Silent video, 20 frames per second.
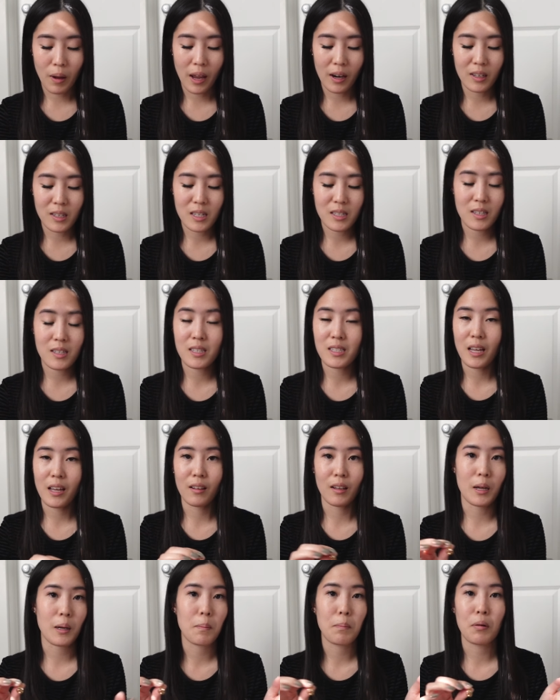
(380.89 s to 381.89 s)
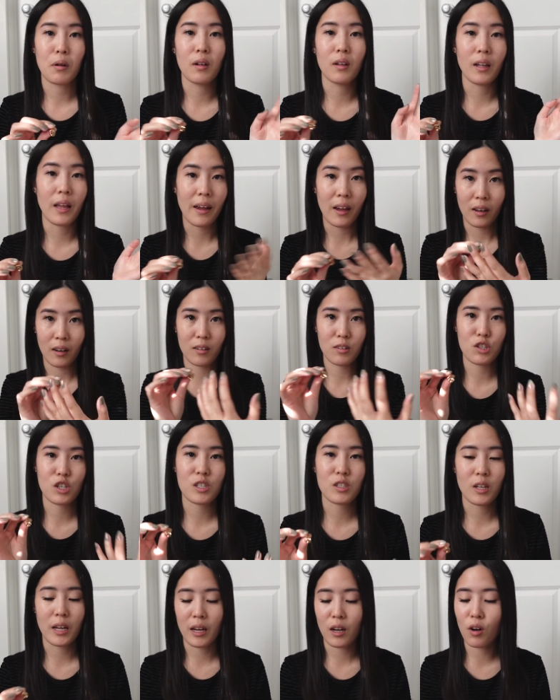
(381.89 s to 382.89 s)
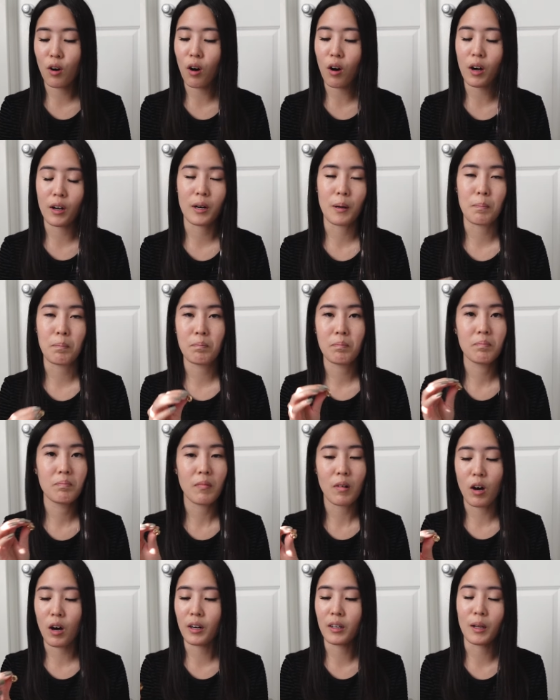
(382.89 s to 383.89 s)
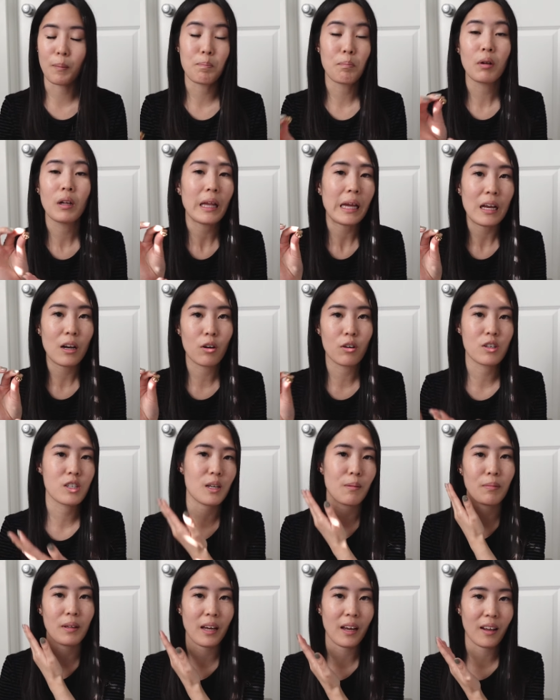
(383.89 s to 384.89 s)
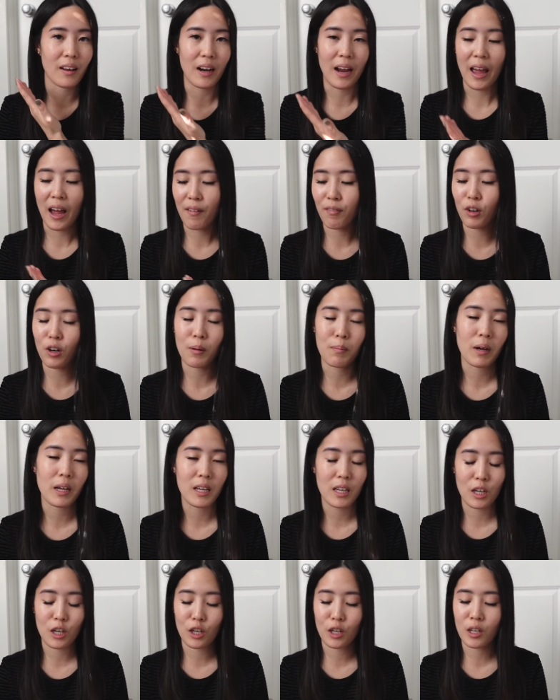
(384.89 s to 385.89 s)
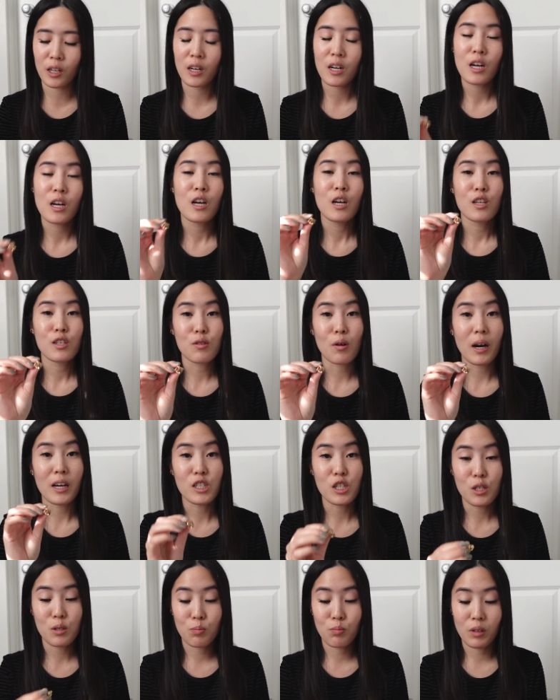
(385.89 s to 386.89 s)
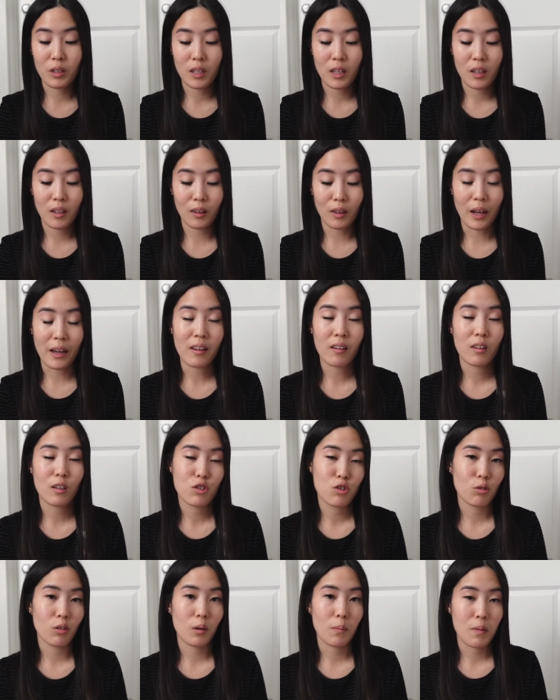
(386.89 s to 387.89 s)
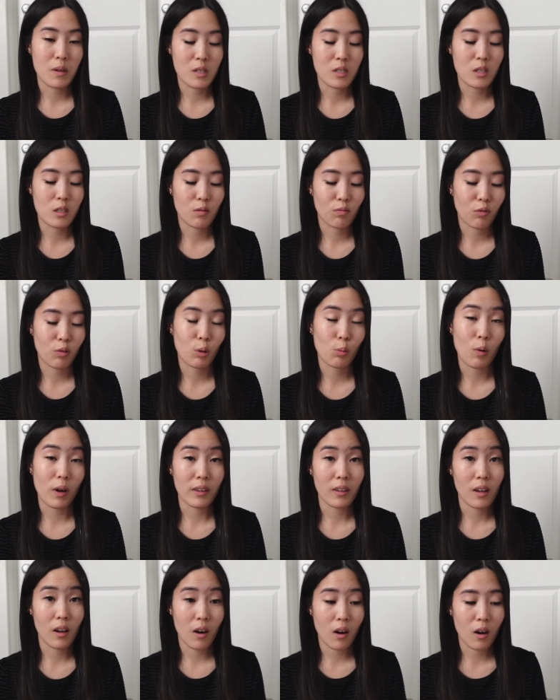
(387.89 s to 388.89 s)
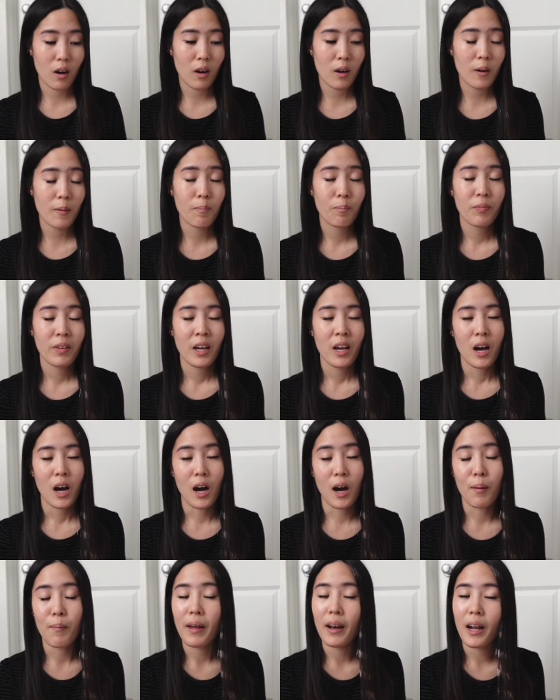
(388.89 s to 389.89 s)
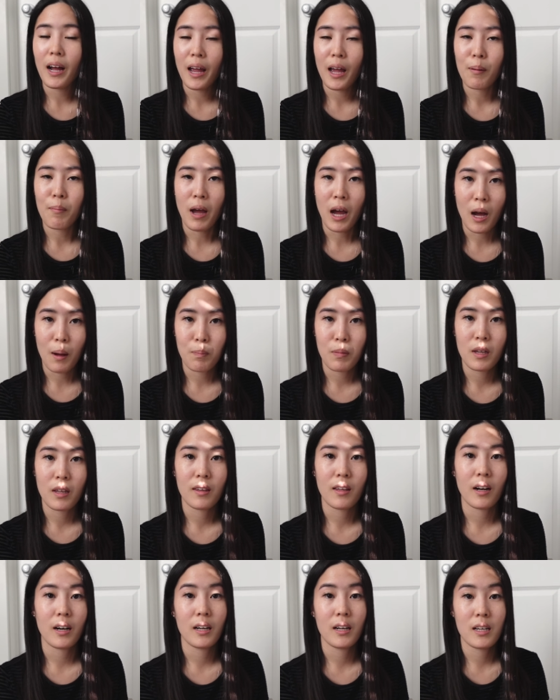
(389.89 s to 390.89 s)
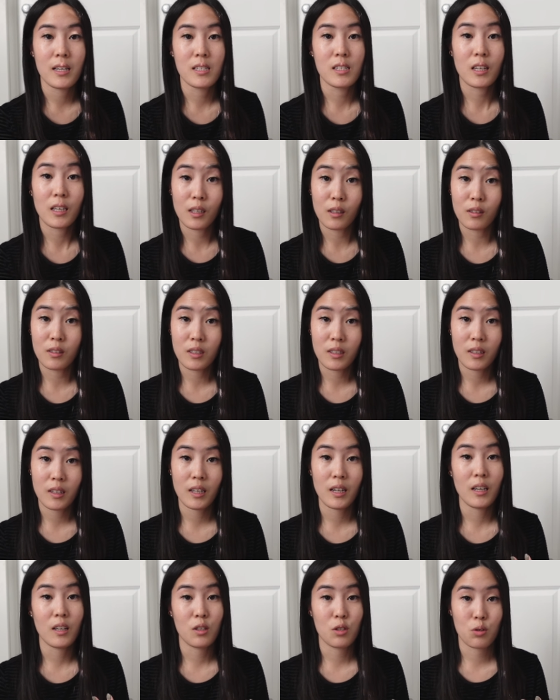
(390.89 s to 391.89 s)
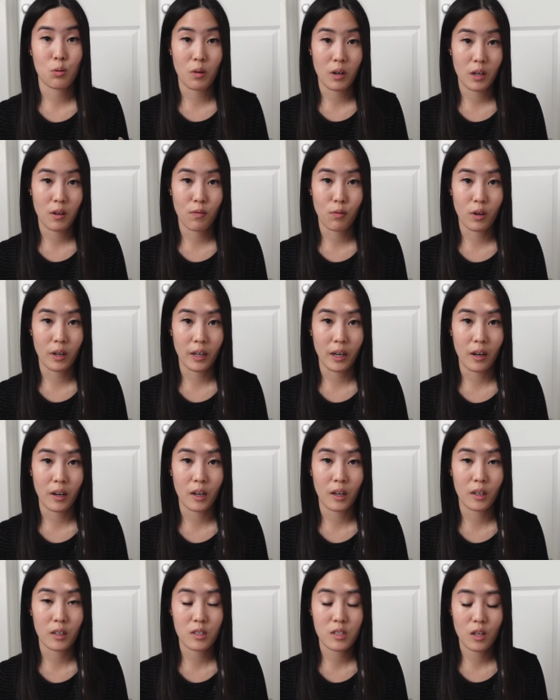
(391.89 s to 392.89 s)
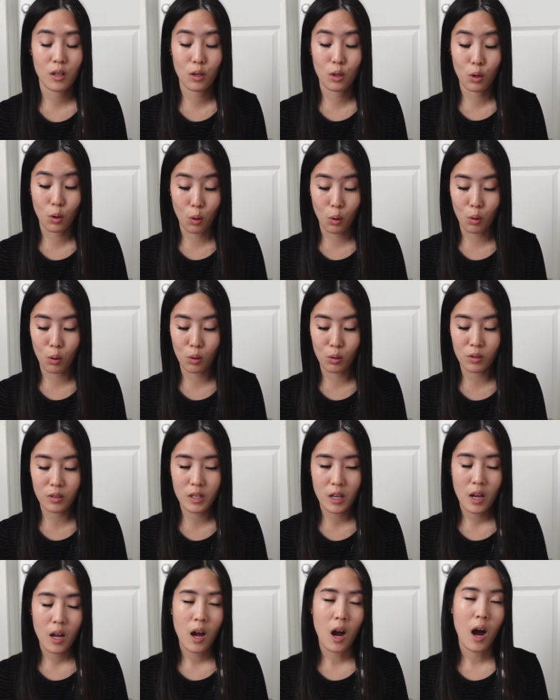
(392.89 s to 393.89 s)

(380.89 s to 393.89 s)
And it doesn't say like Polène just like on a on a plate or something and I have it on my ear. So I just really like the jewelry pieces for what they are. Um, and I am happy that it is gilded in 24 karat gold.